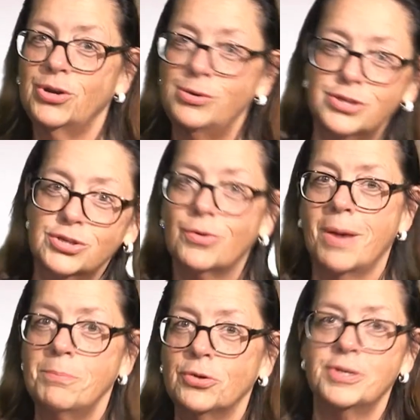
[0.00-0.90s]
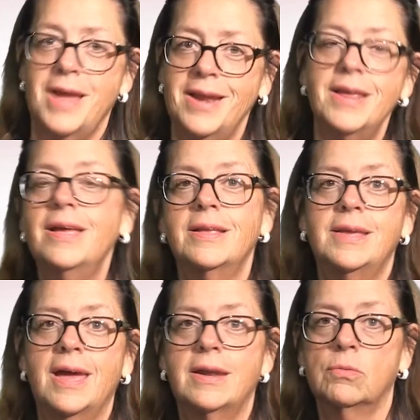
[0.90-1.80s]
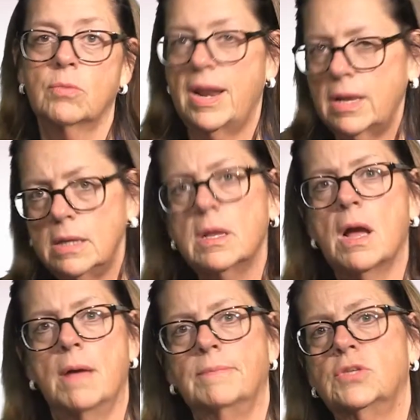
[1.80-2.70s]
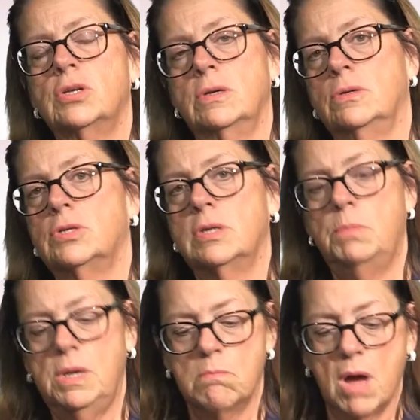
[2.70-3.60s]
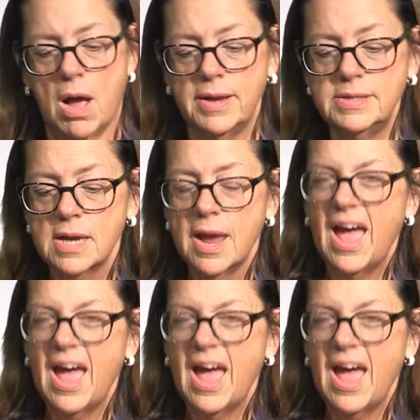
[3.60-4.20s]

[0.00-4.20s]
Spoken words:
you scrub your data and get it ready to be mined.